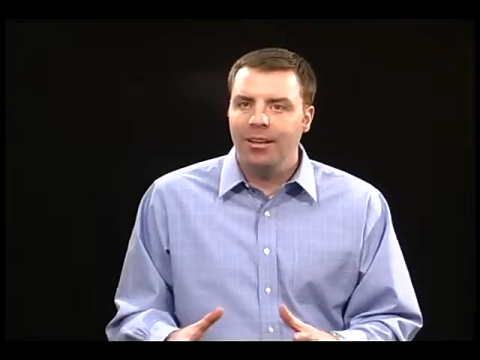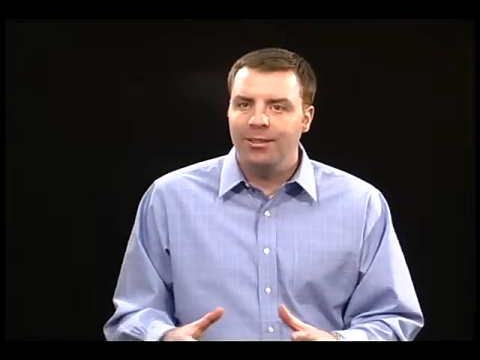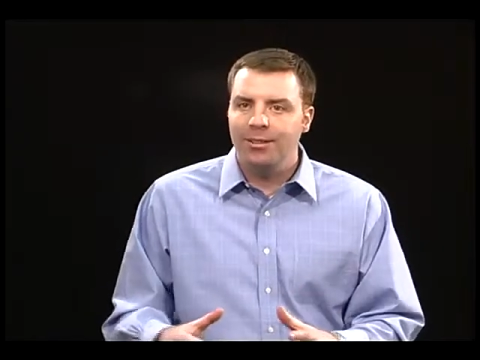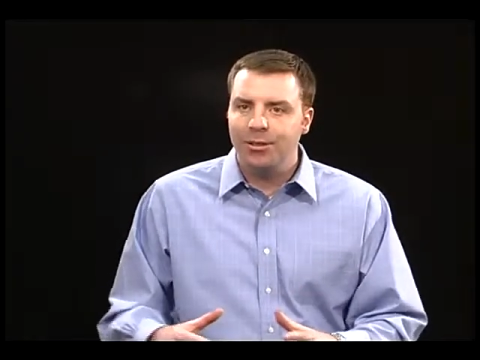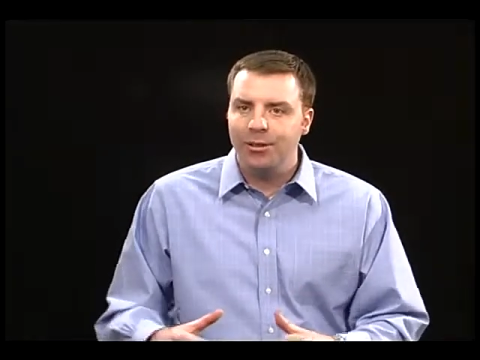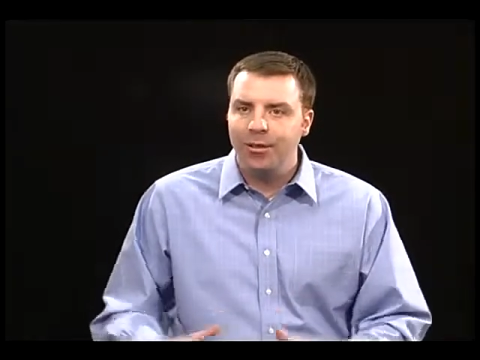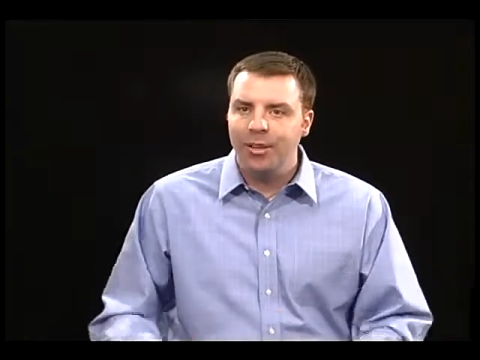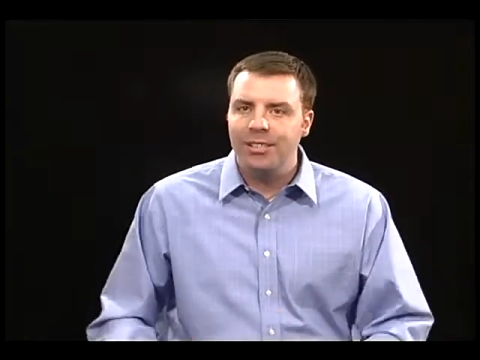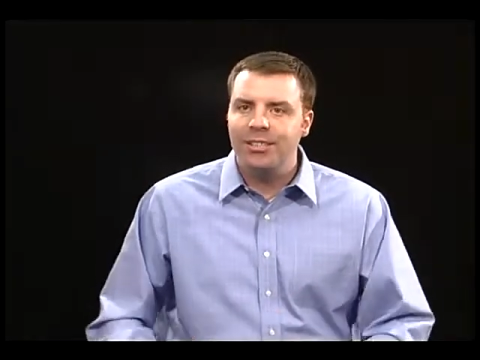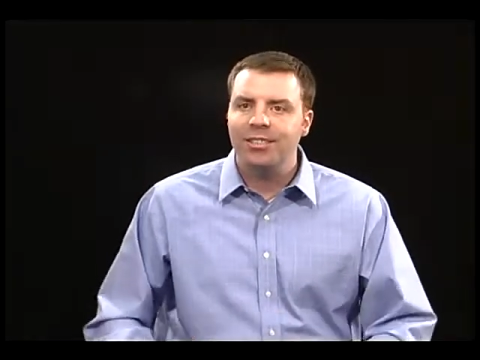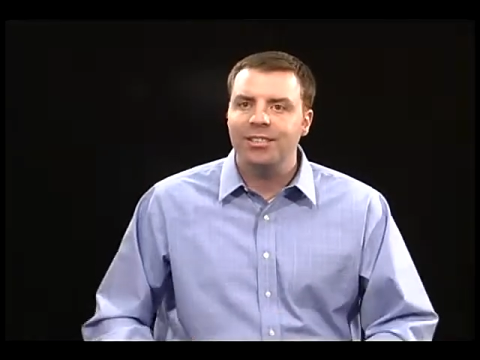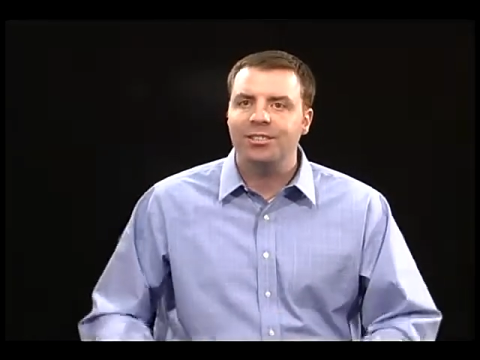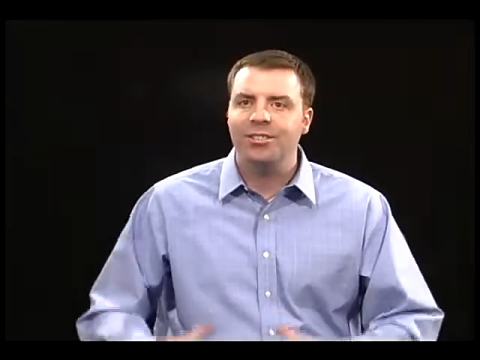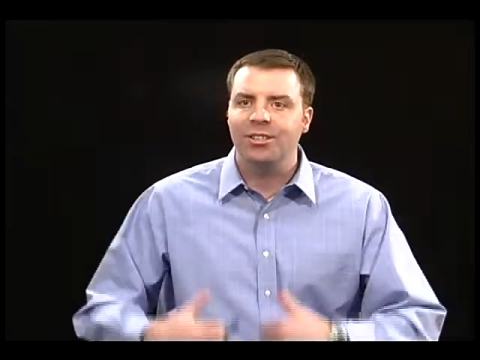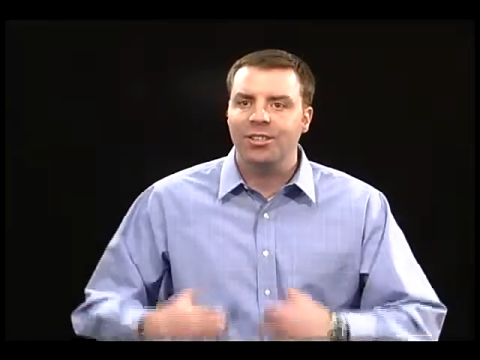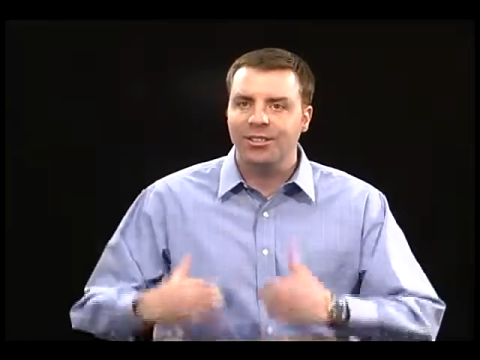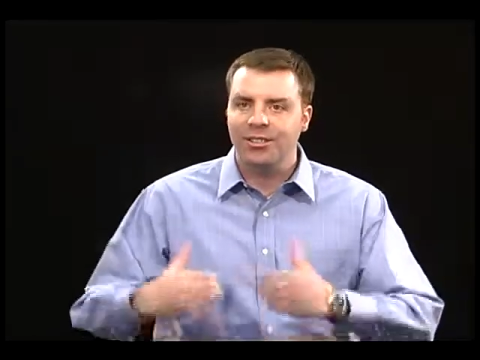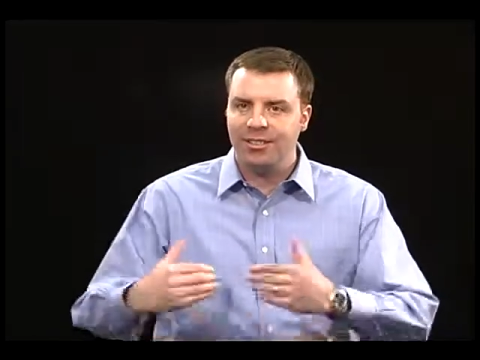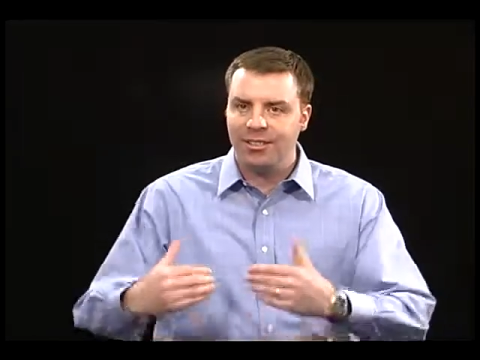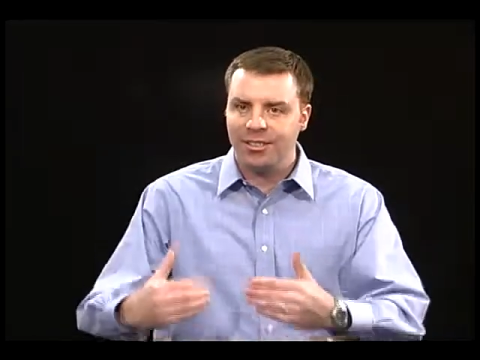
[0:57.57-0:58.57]
So this is
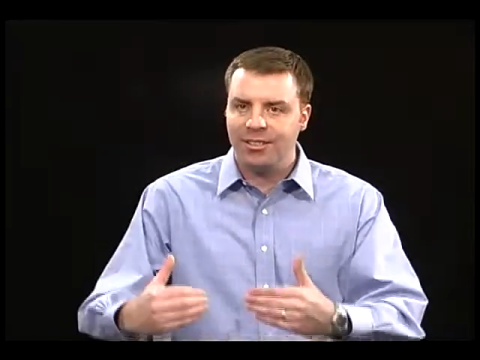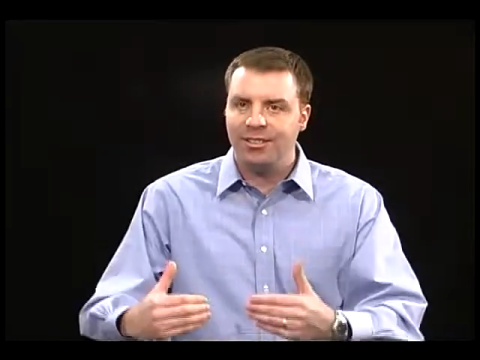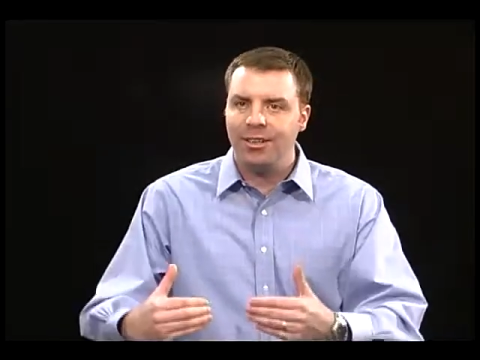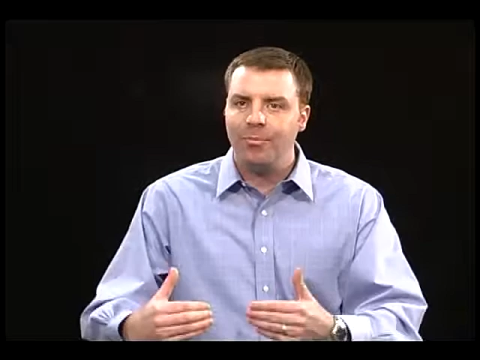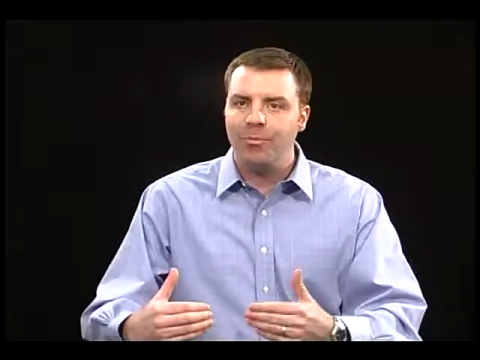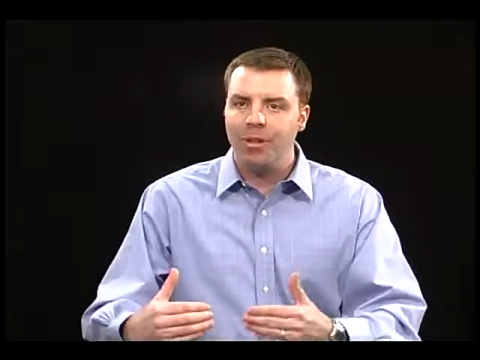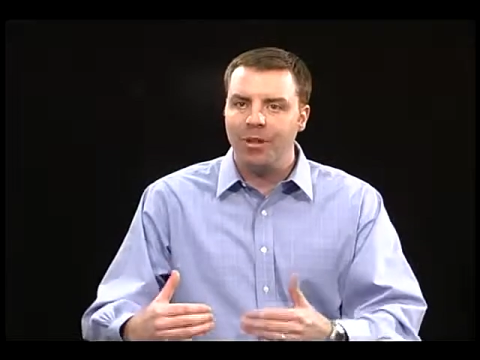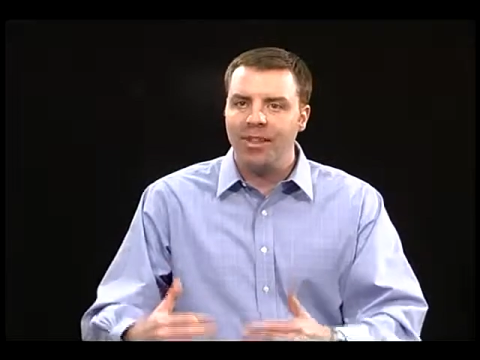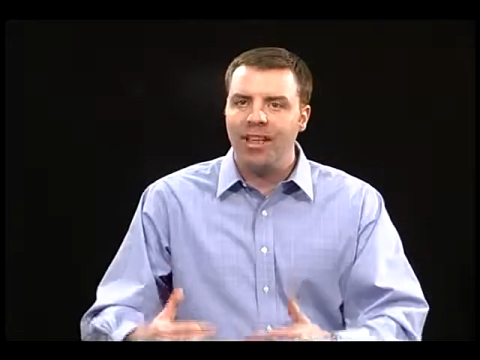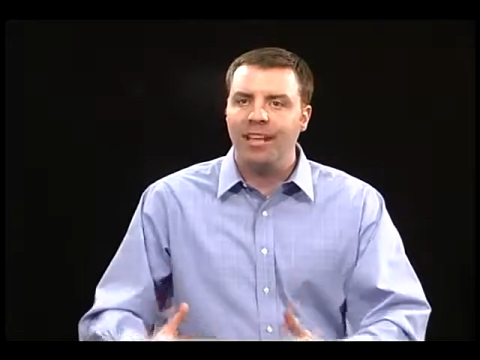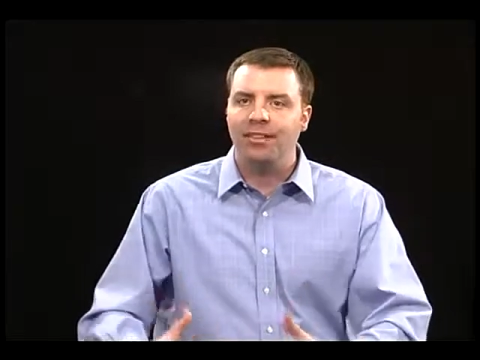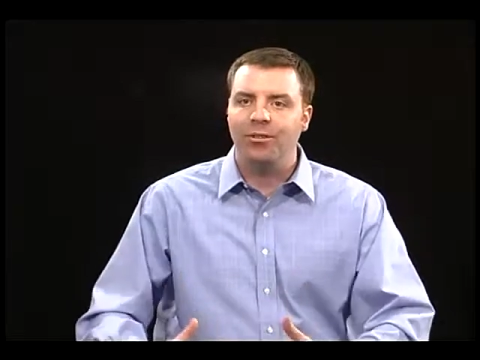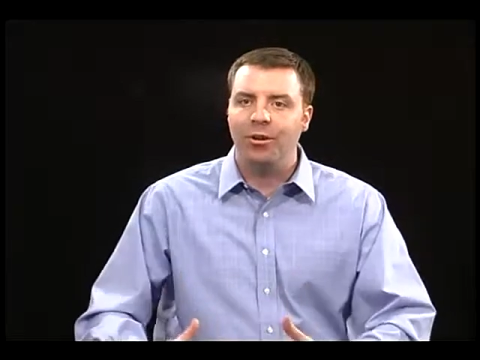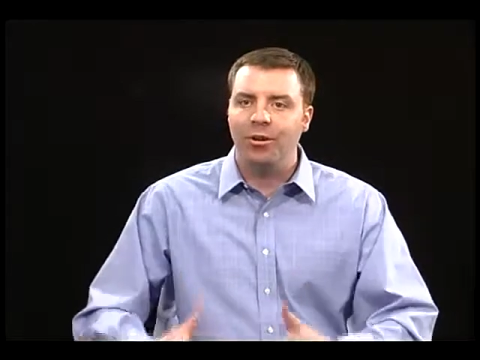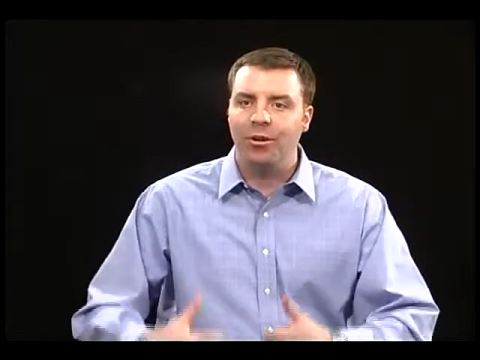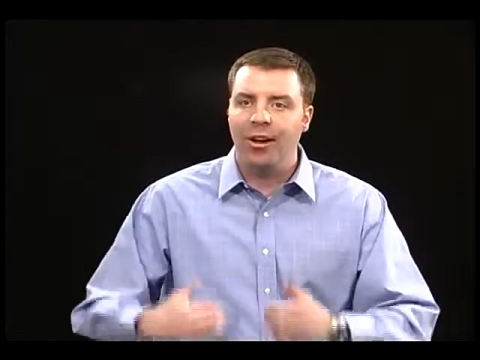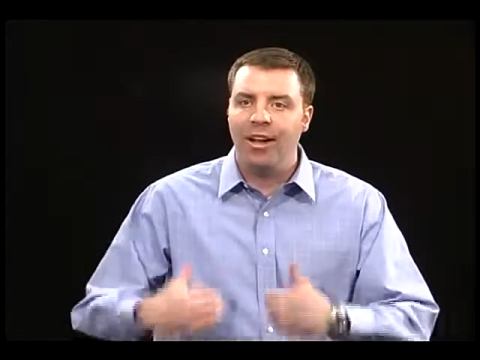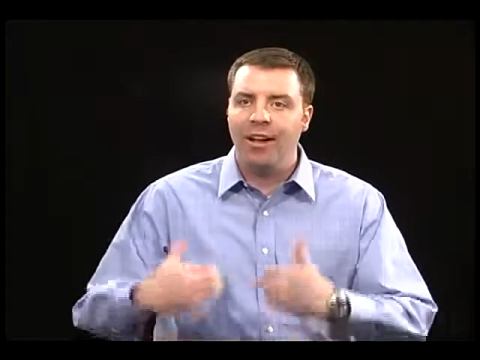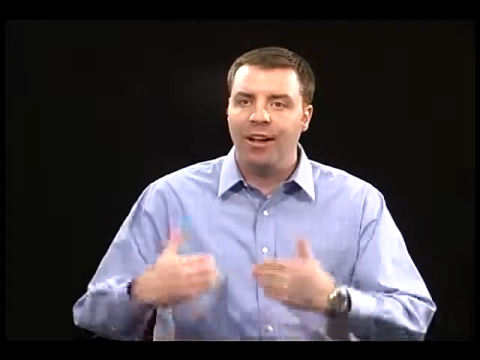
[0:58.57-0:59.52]
just something that they're,